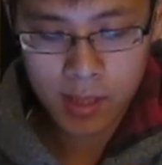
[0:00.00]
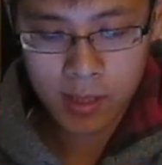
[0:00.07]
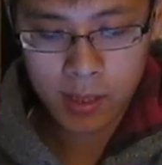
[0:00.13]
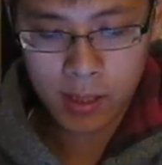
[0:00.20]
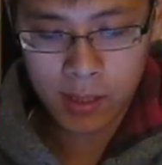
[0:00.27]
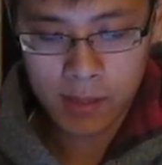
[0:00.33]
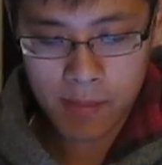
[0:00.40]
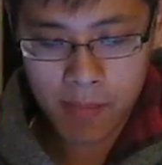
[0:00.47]

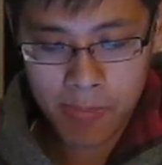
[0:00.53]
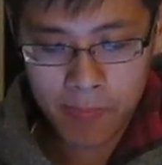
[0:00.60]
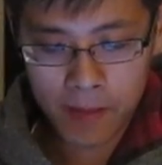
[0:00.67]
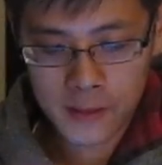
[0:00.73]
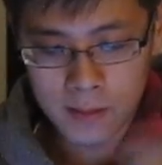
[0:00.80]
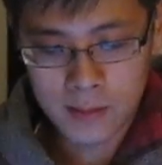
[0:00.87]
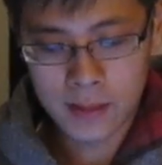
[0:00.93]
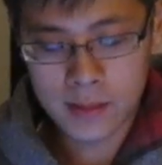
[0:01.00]
yeah,
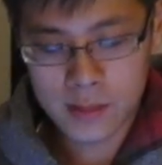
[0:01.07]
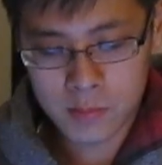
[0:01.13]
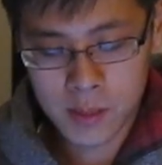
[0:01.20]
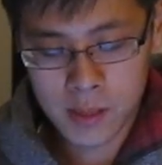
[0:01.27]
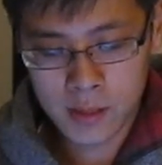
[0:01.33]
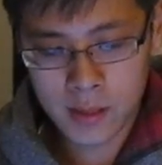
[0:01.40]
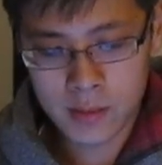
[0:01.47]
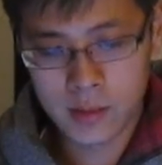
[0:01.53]
let this
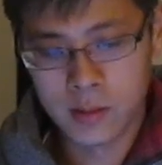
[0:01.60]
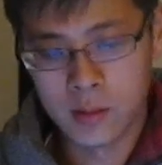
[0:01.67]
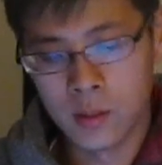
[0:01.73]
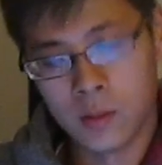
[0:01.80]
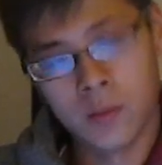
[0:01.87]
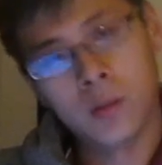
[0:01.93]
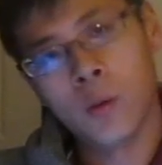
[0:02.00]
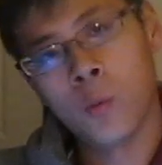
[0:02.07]
be a lesson. You
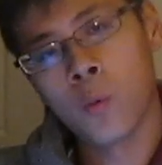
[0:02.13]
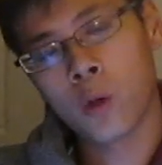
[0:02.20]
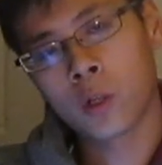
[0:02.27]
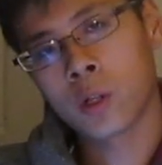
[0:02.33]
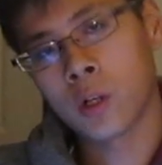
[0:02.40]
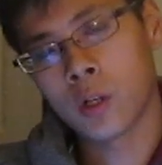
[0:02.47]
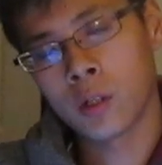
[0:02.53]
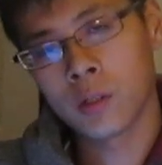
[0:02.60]
know,
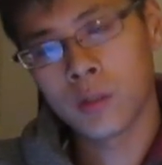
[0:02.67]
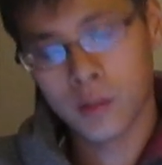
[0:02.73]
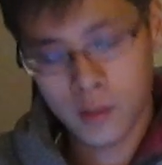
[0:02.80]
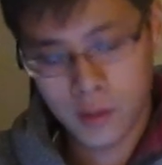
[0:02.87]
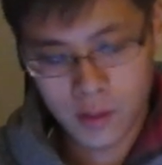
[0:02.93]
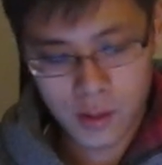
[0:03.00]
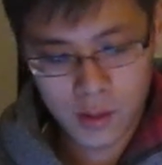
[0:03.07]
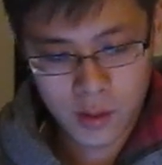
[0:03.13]
work on
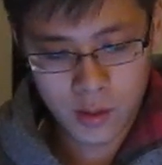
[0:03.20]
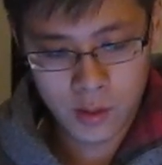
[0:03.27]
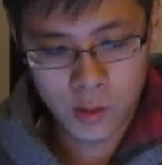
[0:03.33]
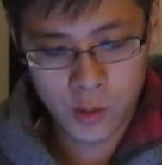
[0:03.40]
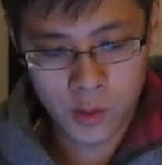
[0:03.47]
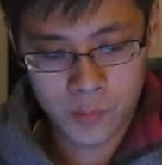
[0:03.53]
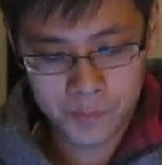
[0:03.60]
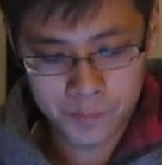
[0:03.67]

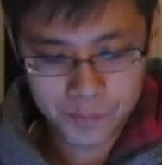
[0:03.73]
your